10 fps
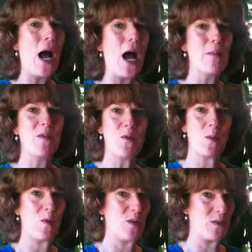I'm a
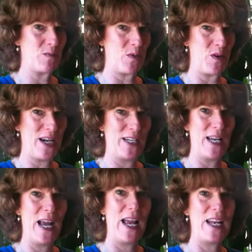former Marine,
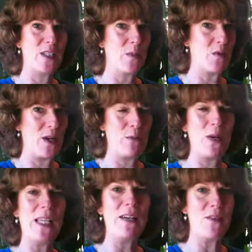and as a Marine,
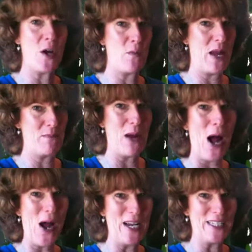we leave no man
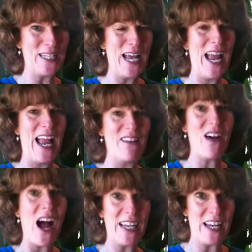behind. And if
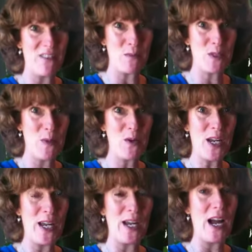I give up
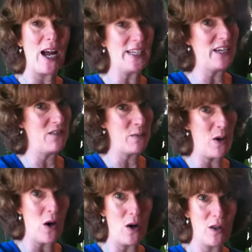smoking, I give up
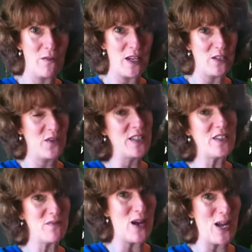all of these friends
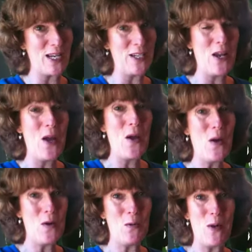of mine
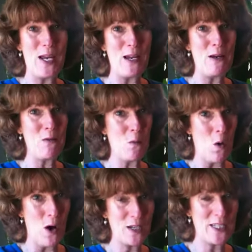who we
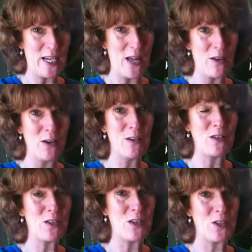walk together
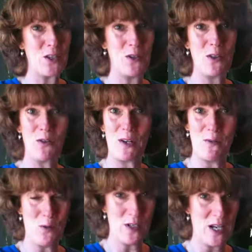2, 3,
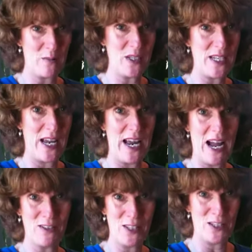4 times a day
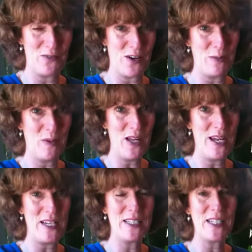out to this very
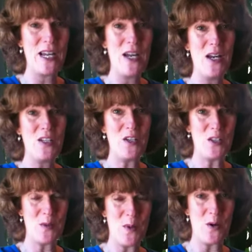place to
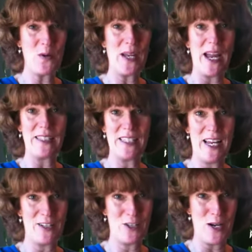smoke and to
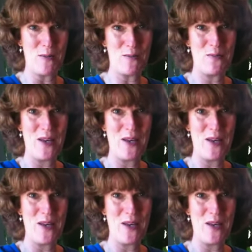catch up.